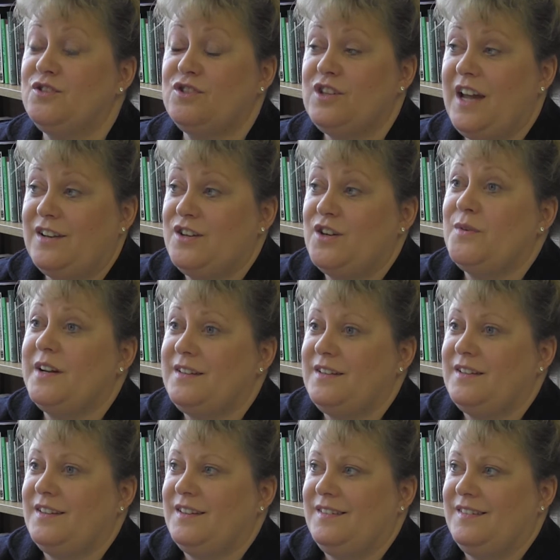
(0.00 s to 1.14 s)
she had no
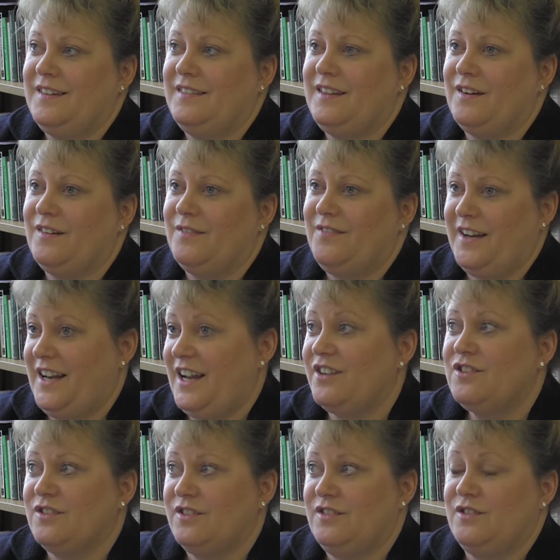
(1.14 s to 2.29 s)
idea that their
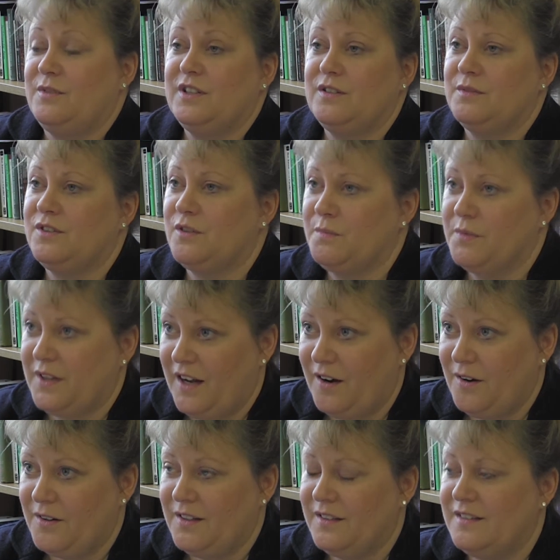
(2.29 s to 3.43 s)
financial situation was so
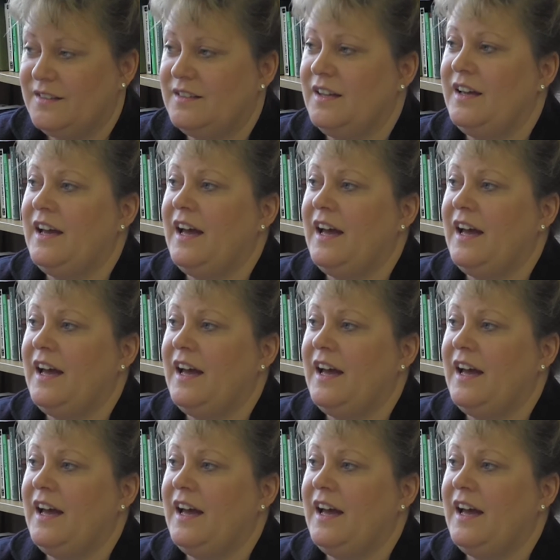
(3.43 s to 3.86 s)
precarious.